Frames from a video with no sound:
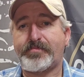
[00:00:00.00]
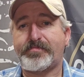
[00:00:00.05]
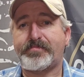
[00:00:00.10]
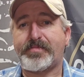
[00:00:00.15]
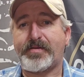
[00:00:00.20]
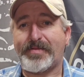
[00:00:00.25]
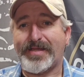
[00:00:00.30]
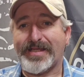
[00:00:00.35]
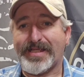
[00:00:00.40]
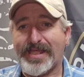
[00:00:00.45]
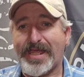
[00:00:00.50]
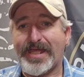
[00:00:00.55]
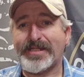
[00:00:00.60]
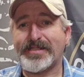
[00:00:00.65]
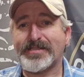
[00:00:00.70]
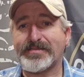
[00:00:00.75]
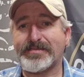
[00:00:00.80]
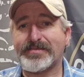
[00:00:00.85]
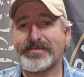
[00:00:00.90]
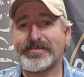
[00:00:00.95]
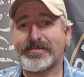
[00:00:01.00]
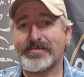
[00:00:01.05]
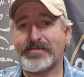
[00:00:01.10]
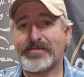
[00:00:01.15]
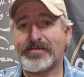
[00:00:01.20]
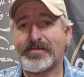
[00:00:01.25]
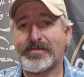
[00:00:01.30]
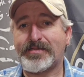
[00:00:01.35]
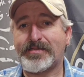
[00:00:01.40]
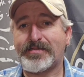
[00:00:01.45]
But my Caniks,
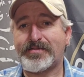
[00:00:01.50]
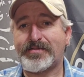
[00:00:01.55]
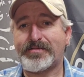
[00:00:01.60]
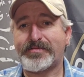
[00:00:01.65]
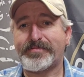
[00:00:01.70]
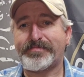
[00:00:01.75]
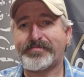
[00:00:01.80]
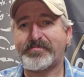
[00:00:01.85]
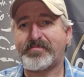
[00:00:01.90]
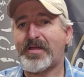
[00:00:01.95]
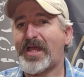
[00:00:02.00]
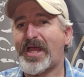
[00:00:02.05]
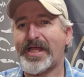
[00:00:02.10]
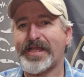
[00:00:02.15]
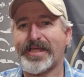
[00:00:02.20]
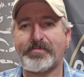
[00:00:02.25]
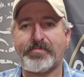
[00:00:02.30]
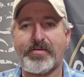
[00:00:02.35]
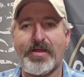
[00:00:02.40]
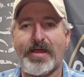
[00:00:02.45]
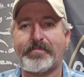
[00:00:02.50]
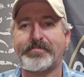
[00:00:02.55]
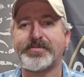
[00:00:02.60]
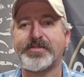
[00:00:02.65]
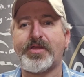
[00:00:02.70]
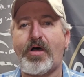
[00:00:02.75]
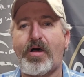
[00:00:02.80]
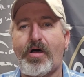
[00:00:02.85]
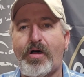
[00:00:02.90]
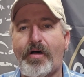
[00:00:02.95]
I get problems
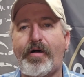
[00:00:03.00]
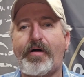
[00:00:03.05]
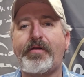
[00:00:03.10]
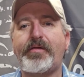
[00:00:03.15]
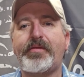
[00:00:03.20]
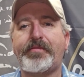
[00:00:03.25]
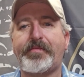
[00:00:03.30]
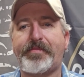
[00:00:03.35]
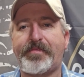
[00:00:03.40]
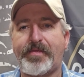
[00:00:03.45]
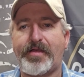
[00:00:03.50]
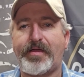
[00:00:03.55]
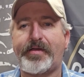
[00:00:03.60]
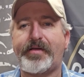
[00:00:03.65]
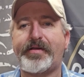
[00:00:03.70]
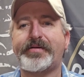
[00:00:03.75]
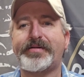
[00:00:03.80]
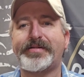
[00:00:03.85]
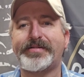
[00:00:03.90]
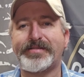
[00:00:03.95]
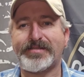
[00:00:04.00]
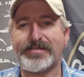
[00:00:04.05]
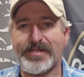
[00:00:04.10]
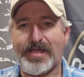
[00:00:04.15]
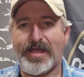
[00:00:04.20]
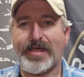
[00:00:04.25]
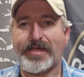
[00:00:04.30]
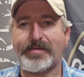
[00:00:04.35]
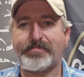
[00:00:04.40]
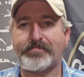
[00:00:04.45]
all the
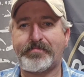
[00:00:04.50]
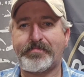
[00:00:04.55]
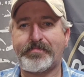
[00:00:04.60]
time.